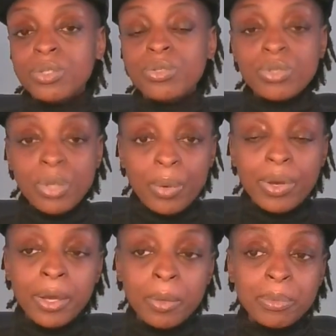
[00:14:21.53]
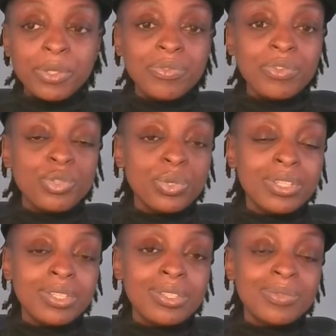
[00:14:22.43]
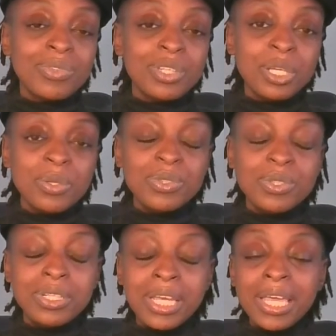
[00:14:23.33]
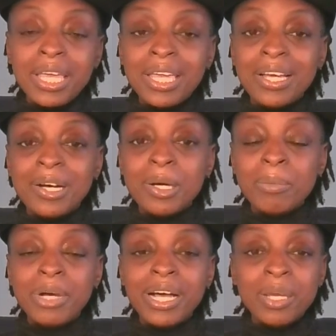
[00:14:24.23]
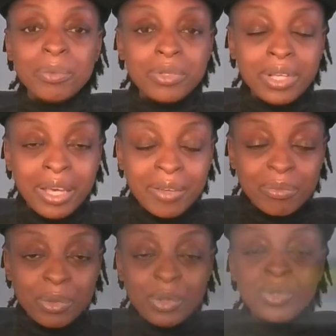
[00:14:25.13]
So I hope that you've enjoyed these videos today. I will have more